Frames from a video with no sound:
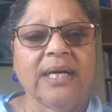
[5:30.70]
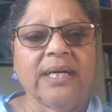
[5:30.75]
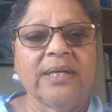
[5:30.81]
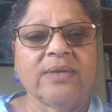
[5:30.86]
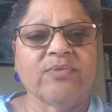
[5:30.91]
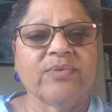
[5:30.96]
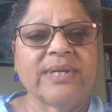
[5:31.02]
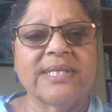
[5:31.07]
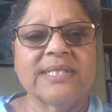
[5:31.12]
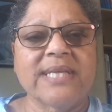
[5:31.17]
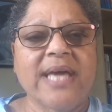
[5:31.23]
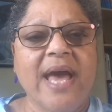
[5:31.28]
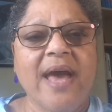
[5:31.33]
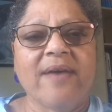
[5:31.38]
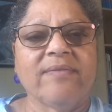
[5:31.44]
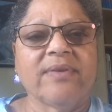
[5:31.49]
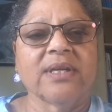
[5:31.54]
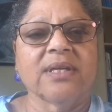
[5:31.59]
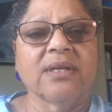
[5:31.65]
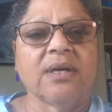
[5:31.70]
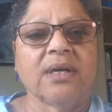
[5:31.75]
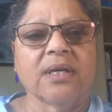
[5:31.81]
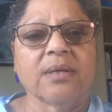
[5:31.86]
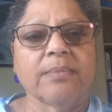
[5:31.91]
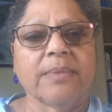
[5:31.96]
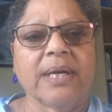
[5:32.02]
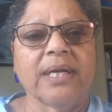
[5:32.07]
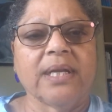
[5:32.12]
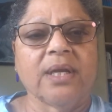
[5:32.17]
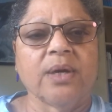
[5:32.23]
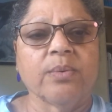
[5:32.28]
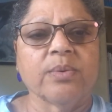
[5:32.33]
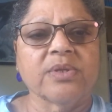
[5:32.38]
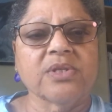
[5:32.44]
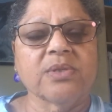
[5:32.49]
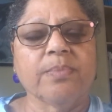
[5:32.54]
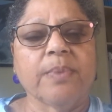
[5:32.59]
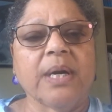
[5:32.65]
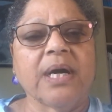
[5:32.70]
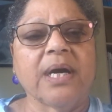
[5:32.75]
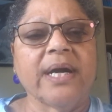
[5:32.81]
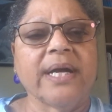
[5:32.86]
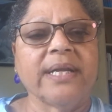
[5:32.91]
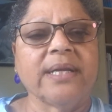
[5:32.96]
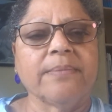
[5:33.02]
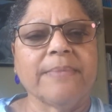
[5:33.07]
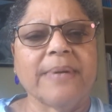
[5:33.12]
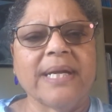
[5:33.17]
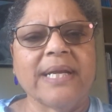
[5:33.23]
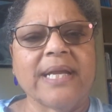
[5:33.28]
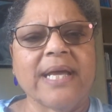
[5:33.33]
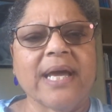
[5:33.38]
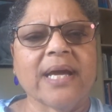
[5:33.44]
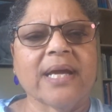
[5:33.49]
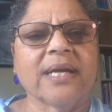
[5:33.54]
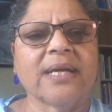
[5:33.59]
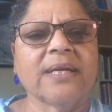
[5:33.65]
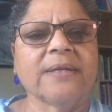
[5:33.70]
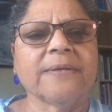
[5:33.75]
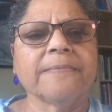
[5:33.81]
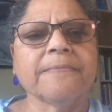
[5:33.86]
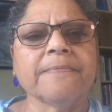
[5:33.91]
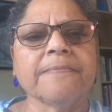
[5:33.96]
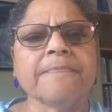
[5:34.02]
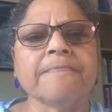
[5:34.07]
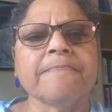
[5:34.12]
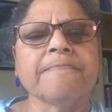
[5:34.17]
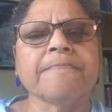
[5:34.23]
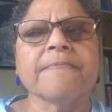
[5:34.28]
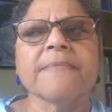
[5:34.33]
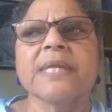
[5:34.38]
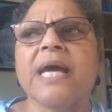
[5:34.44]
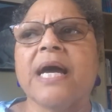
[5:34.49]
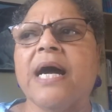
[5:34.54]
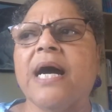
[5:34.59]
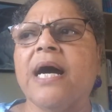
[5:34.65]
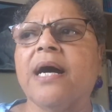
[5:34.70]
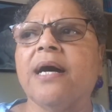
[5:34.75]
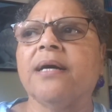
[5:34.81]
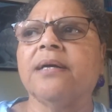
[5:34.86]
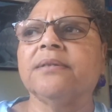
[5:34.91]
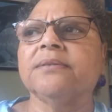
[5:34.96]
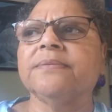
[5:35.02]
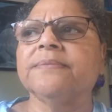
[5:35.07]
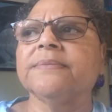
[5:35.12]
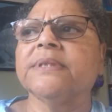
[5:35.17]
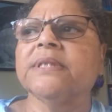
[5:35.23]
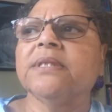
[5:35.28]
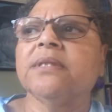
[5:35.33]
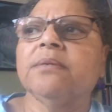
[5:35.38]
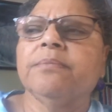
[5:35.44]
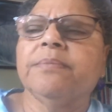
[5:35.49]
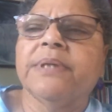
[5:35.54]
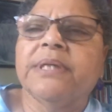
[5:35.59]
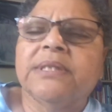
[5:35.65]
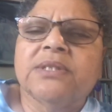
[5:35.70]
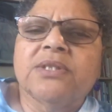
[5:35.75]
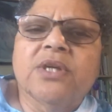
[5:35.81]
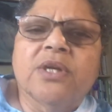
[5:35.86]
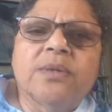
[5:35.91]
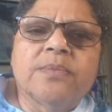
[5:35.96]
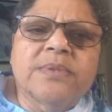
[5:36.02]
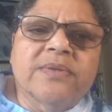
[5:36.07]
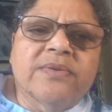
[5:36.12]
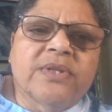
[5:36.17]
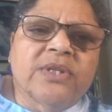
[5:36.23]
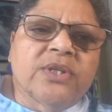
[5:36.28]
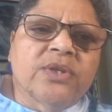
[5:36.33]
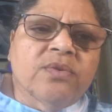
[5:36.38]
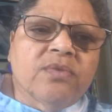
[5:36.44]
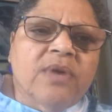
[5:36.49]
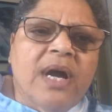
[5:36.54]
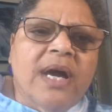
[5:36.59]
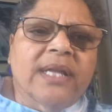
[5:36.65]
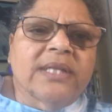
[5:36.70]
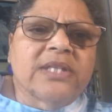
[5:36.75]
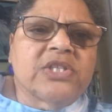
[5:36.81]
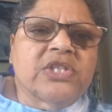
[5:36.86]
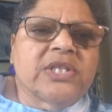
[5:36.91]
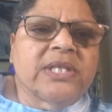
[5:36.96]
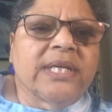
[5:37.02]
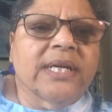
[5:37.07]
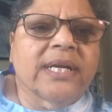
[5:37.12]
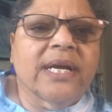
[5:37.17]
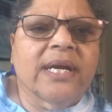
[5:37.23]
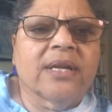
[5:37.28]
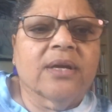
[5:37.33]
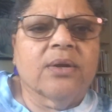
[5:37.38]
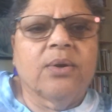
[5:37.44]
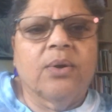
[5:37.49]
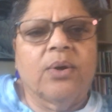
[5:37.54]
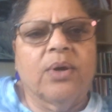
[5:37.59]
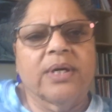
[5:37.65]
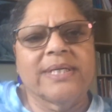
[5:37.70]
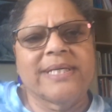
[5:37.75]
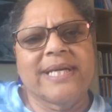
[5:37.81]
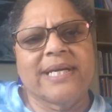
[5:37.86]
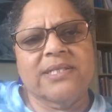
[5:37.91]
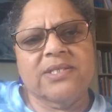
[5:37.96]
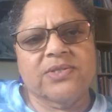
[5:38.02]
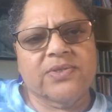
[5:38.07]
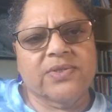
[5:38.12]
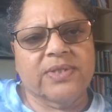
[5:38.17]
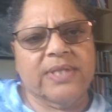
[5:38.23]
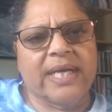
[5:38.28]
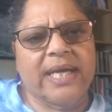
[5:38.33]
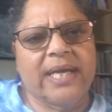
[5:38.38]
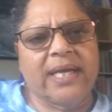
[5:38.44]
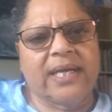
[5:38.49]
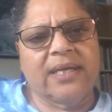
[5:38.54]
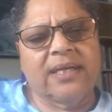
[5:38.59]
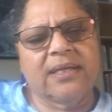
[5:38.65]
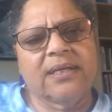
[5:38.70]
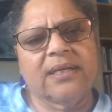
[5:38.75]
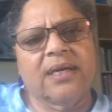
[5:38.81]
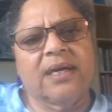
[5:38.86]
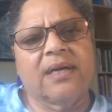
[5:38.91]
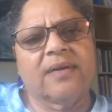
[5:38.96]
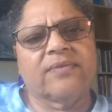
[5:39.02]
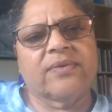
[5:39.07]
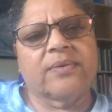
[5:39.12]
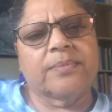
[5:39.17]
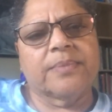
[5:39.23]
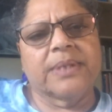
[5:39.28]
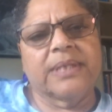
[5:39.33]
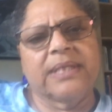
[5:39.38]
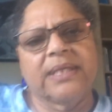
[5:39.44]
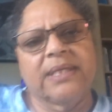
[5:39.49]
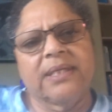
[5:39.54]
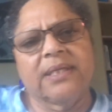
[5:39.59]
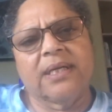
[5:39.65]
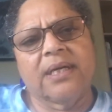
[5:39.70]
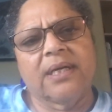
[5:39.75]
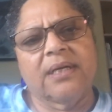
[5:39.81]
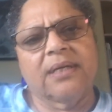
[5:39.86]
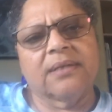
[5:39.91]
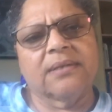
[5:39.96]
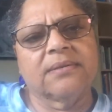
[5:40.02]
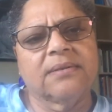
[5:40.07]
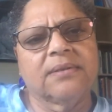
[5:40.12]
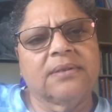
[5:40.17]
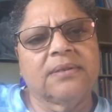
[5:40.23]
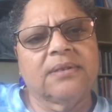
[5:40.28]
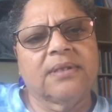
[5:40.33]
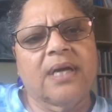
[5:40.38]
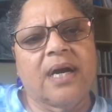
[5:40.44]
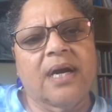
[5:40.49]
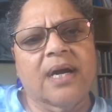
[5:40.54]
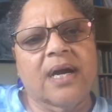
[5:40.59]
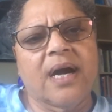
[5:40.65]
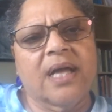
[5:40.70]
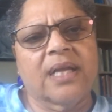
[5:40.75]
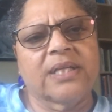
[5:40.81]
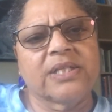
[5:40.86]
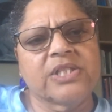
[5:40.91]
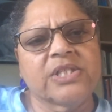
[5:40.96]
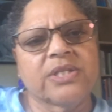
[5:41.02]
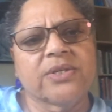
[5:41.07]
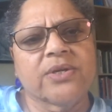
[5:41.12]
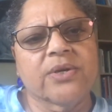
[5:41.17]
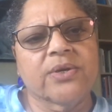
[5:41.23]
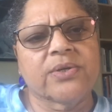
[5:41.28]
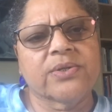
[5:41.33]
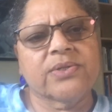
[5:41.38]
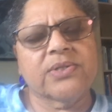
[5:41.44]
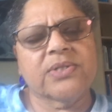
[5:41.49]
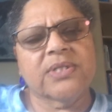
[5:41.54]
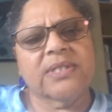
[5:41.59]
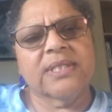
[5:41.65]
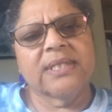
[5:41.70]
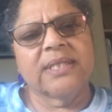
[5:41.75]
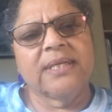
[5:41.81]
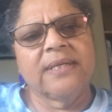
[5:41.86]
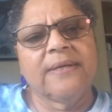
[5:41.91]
It wreaks havoc on my lower spine and my neck. Uh, but in terms of the urology, I got a call yesterday from the oncology nurse,